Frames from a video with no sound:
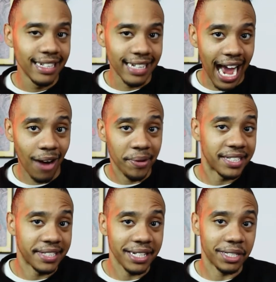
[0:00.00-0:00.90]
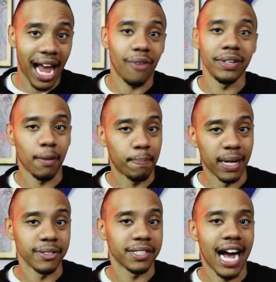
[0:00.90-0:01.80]
Now we see Jack with the
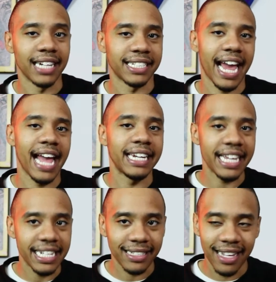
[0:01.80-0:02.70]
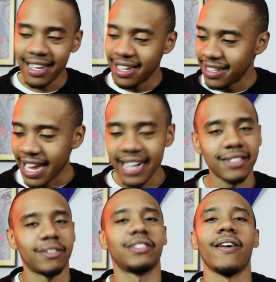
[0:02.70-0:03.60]
butterscotch candies.
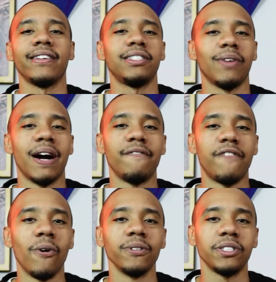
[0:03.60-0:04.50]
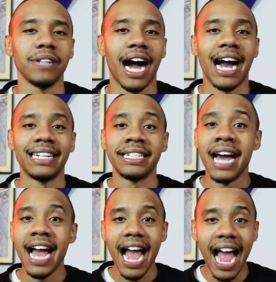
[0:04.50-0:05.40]
Things are starting to unfold, you guys.
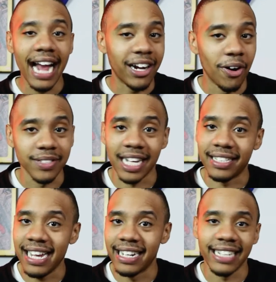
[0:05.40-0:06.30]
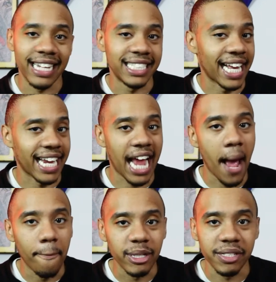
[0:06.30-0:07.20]
Echo's at the end of that second
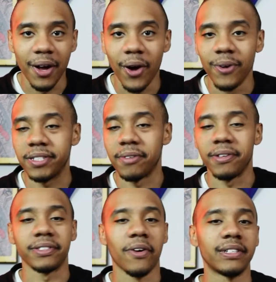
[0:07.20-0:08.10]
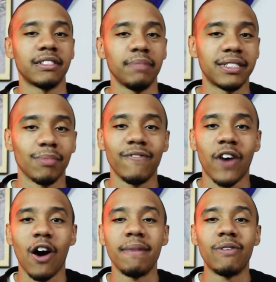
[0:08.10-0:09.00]
episode, so there's going to be some
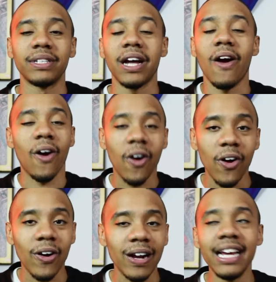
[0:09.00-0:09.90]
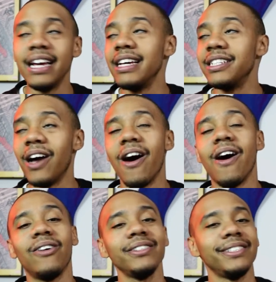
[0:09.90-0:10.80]
involvement with her.
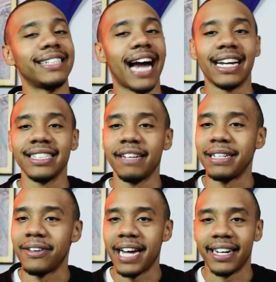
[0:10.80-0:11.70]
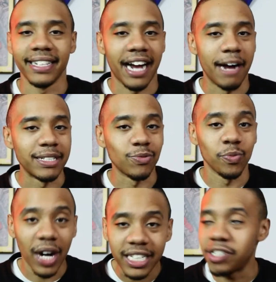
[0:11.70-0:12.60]
Y'all, you gotta let me know down in the comments
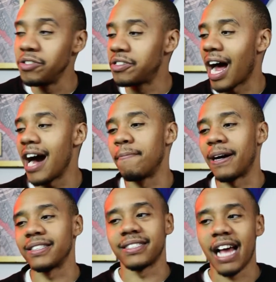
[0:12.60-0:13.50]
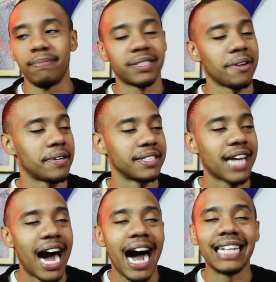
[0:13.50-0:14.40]
what you thought about this episode, because
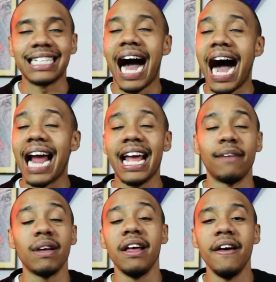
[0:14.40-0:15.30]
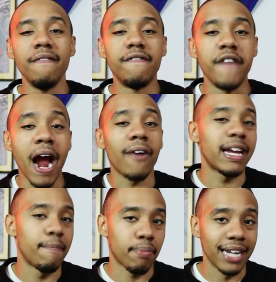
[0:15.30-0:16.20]
guys, I am
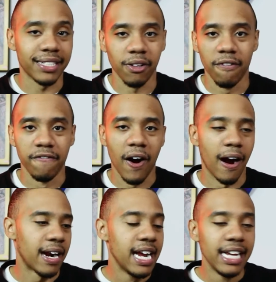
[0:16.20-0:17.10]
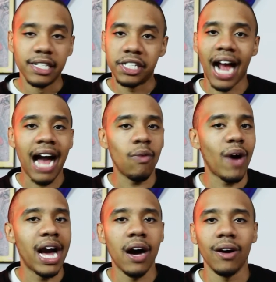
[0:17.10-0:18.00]
very impressed so far. Shot
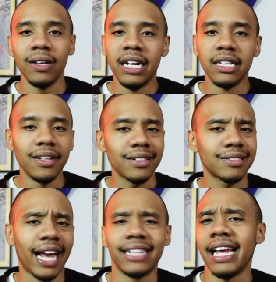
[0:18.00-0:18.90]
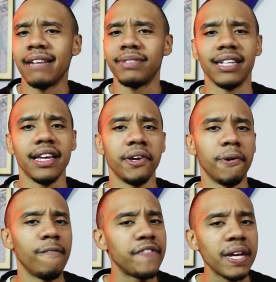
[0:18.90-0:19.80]
well, looks like the
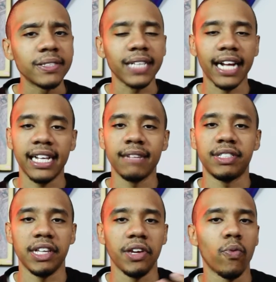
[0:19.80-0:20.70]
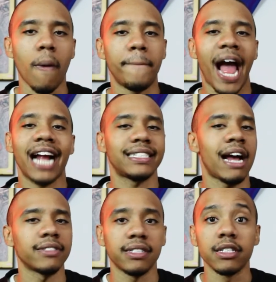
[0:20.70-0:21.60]
MCU, feels like the MCU. We're back
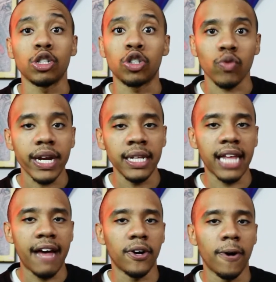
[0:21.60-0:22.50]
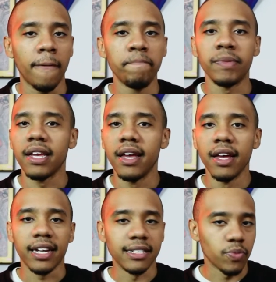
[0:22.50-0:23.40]
down to the street level,
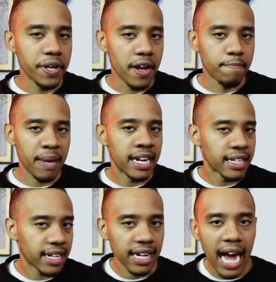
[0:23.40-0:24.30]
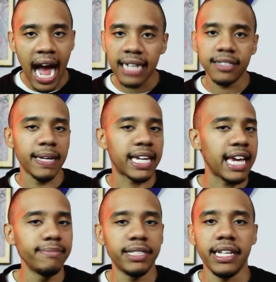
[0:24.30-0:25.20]
because we have been in the cosmic
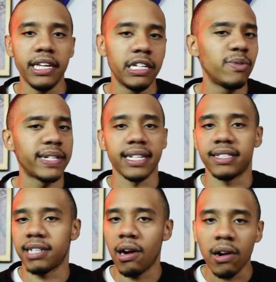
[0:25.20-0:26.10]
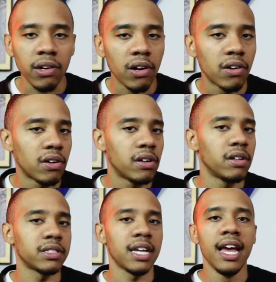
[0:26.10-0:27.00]
MCU with
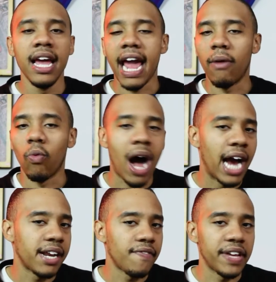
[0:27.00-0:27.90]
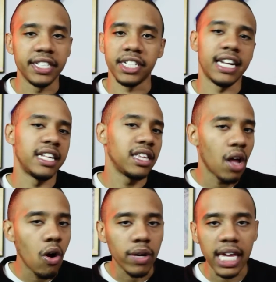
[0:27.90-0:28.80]
Eternals and WandaVision and
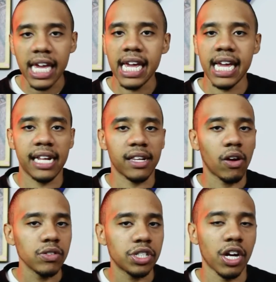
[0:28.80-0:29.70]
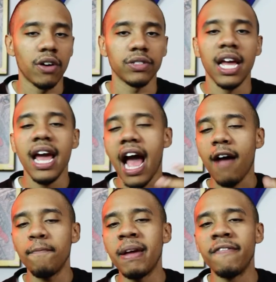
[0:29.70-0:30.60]
Loki, and those shows
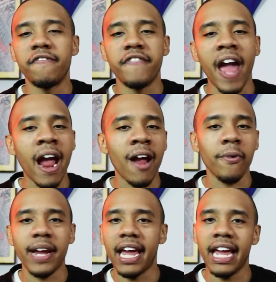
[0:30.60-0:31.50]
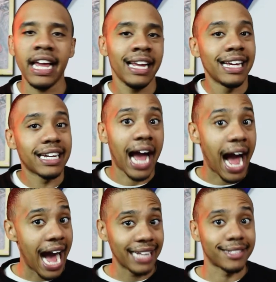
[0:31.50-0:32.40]
have been very
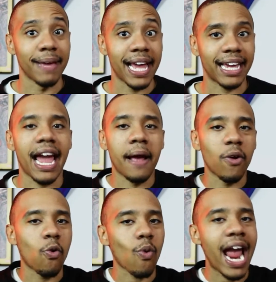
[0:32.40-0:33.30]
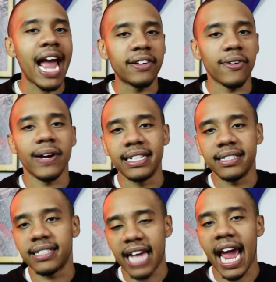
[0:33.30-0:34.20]
cosmic and grander in
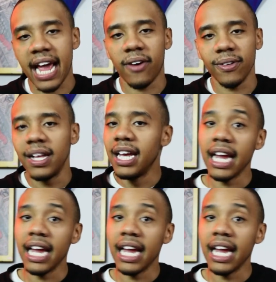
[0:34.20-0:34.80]
scale.